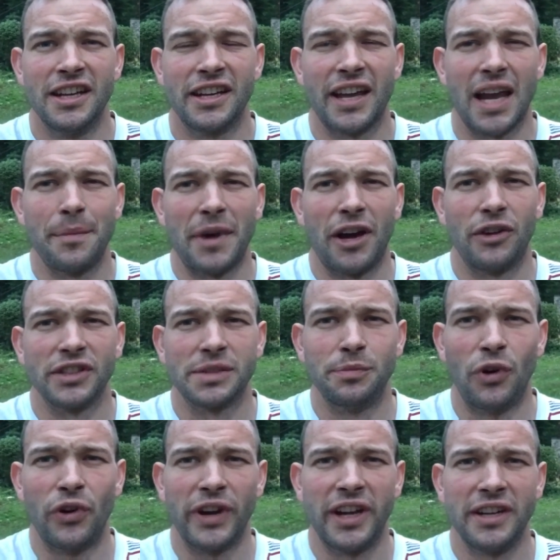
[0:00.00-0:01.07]
came out this
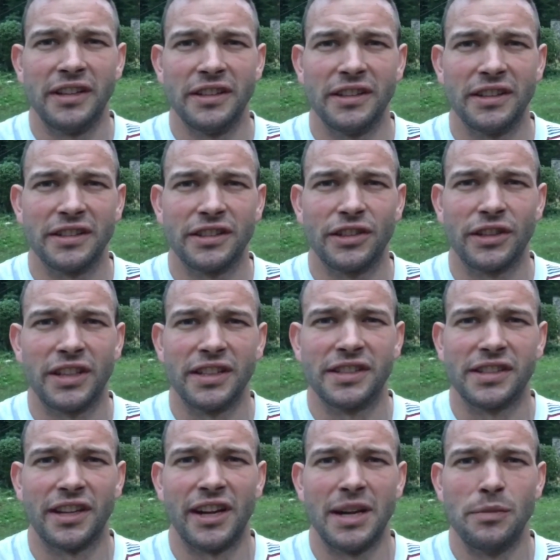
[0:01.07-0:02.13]
morning, took his
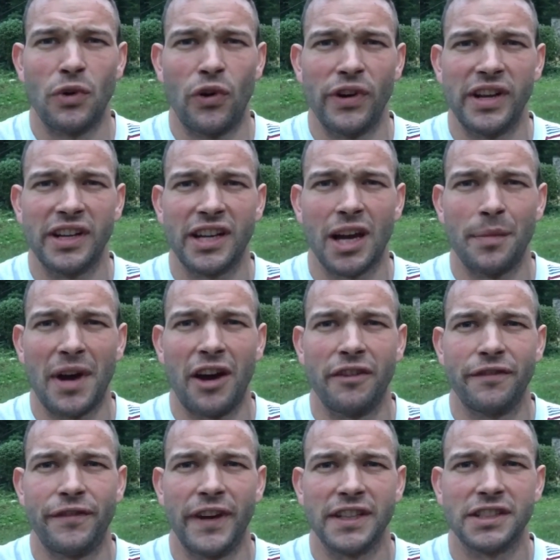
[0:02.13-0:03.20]
Sunday morning, come out
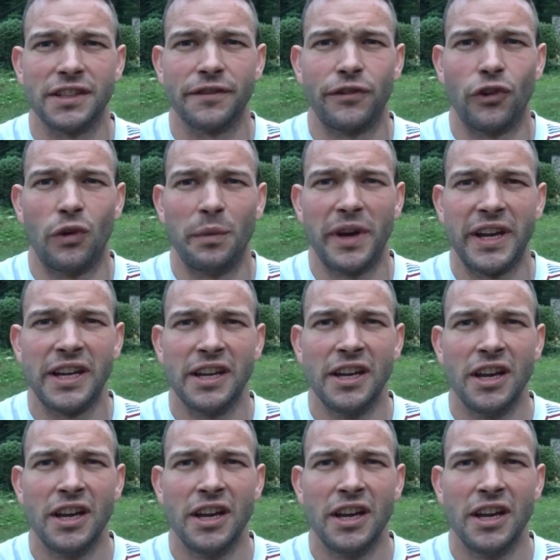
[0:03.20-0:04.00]
and fixed it for me,